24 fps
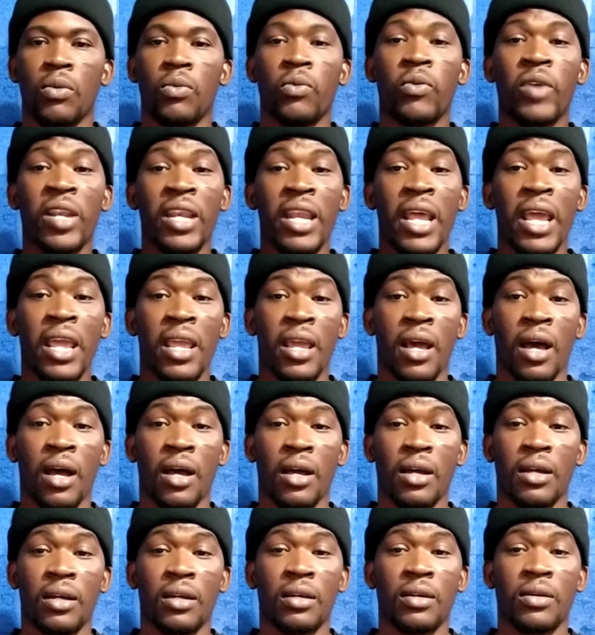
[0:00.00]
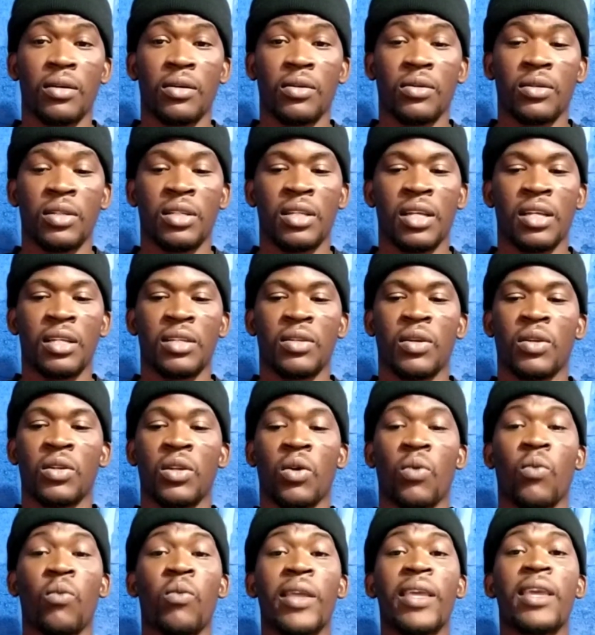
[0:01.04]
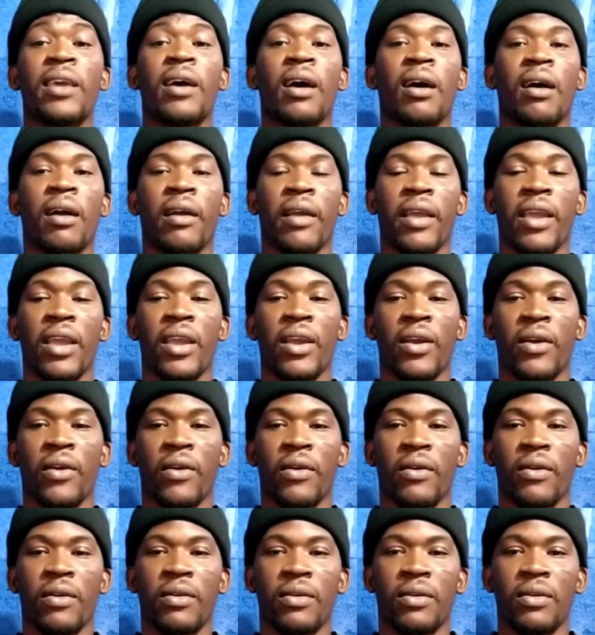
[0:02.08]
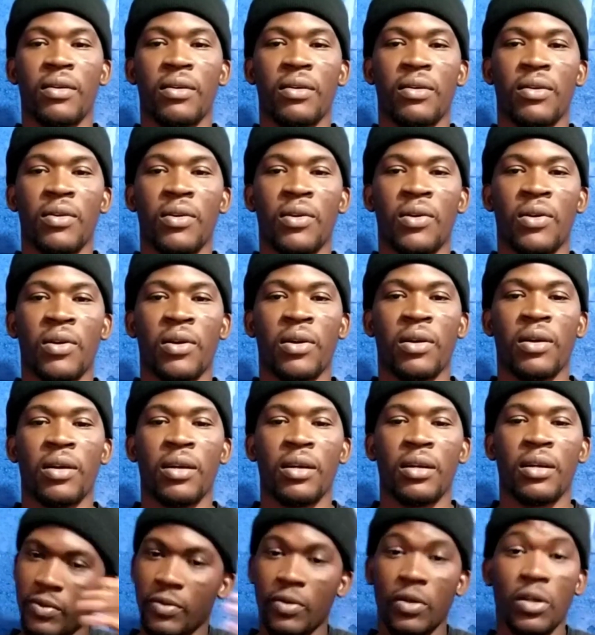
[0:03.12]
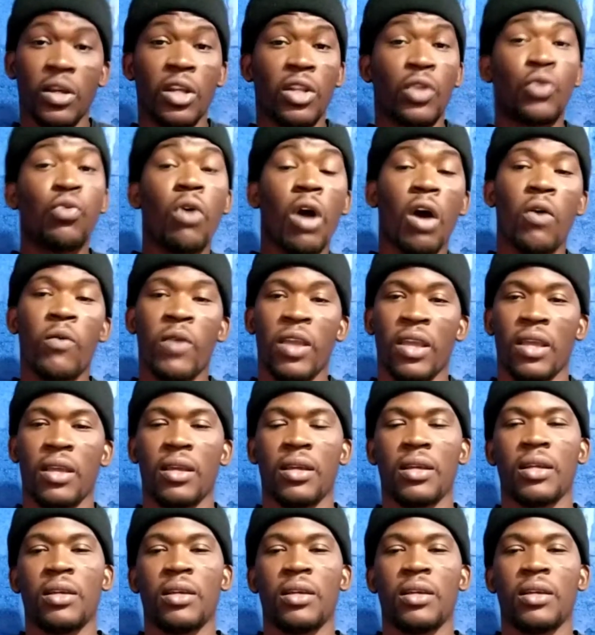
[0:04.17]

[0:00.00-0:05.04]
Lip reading: we de ya. This is a we are here, or the two are we.